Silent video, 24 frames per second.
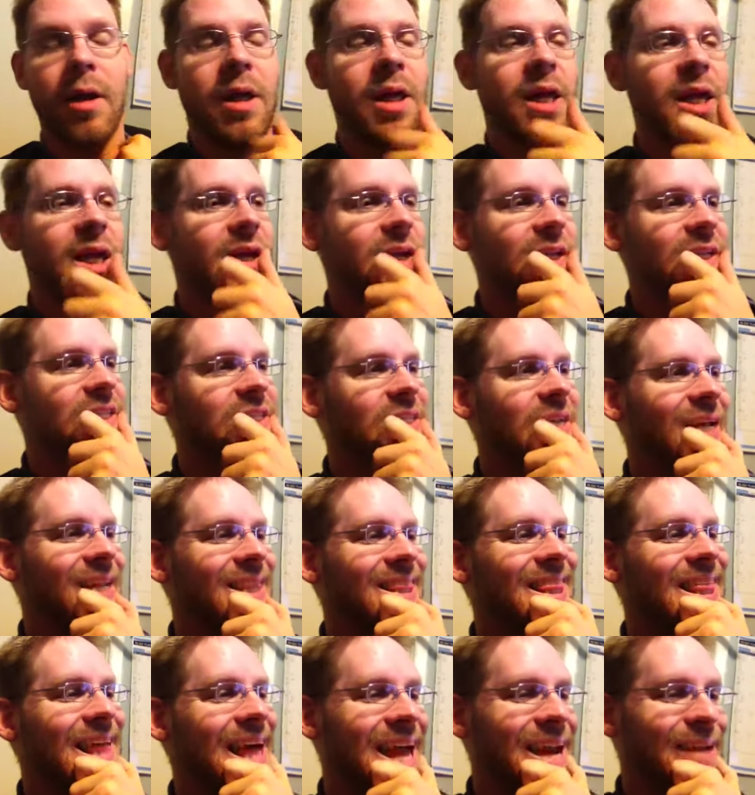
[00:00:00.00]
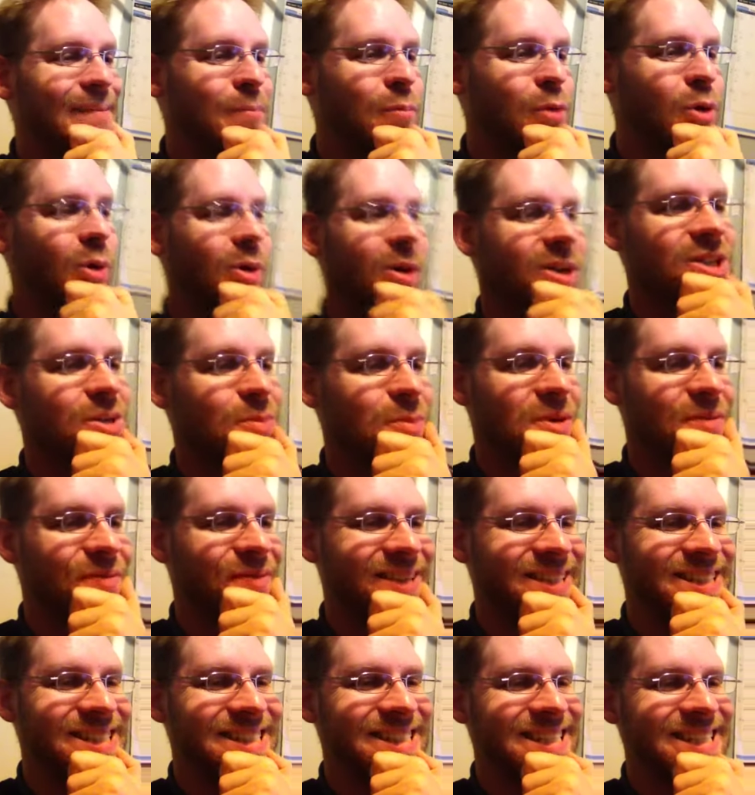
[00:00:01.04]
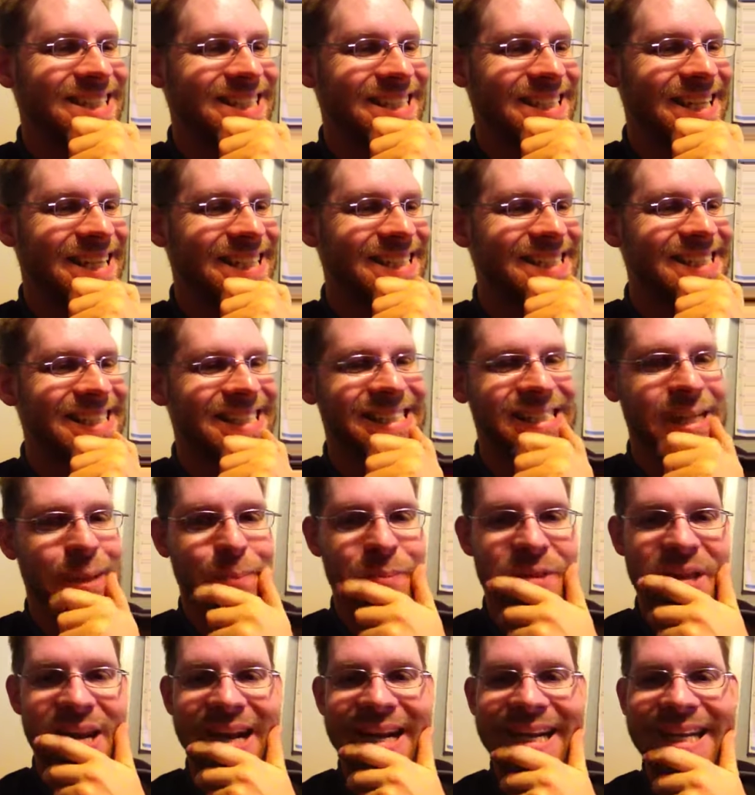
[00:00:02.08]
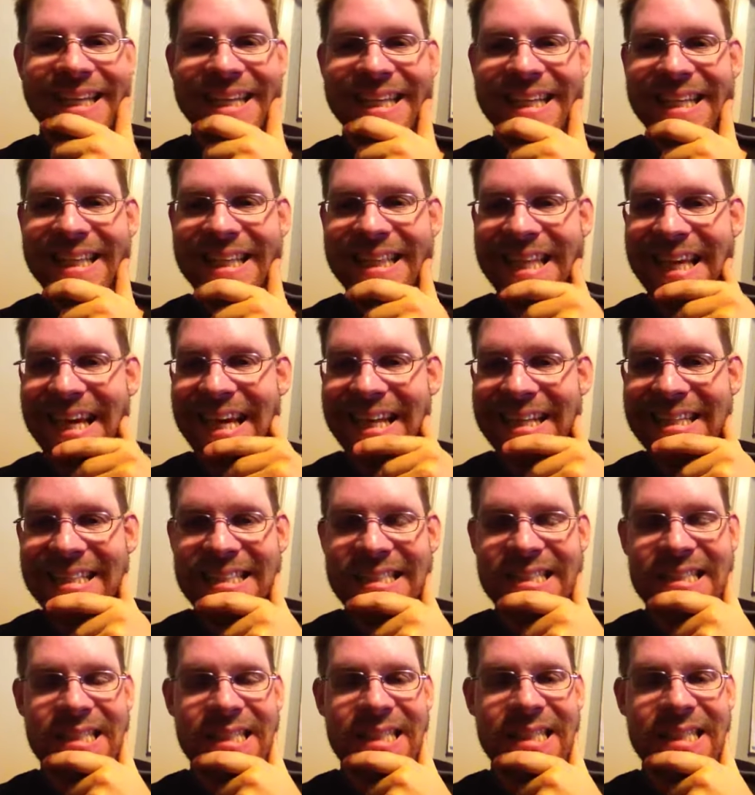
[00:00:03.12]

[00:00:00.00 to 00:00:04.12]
It's not that important to me if I see tests, except that I need that,